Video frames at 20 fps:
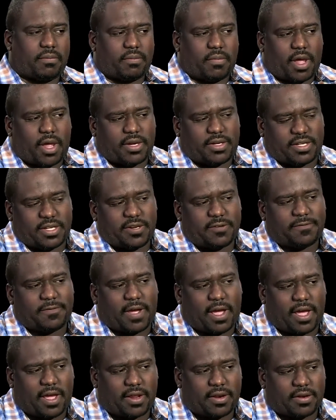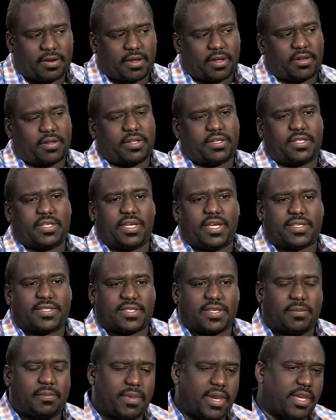identified in the
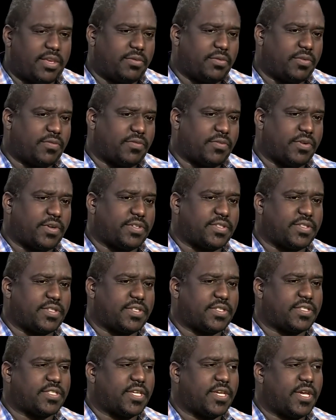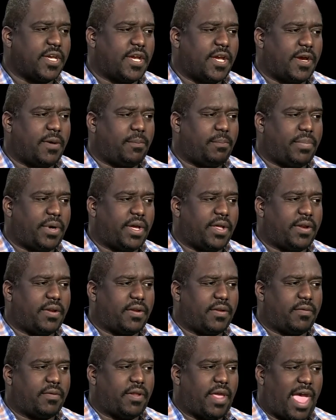DSM manual, for instance, but
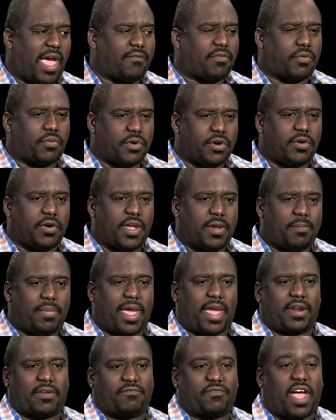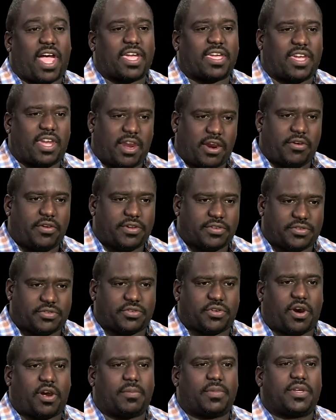have a real impact. Vicarious
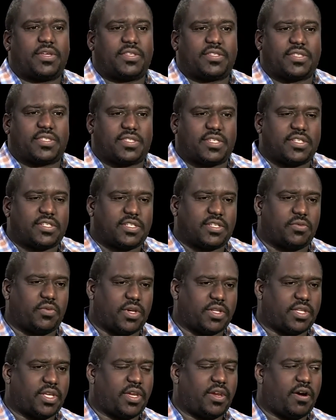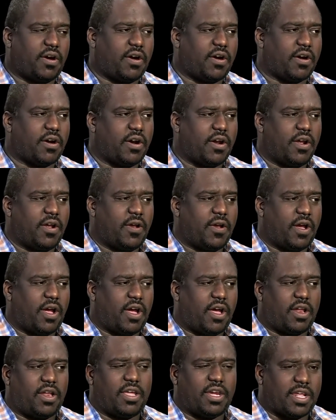trauma is essentially what they are.
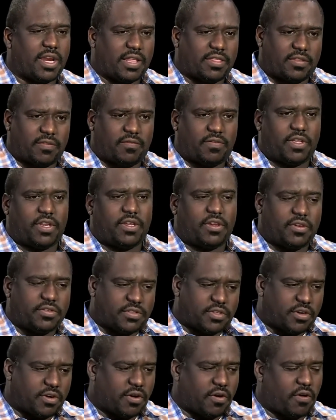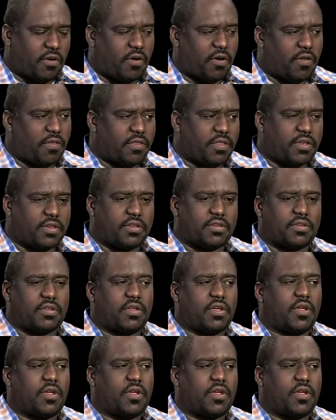Looking at the videos that are on the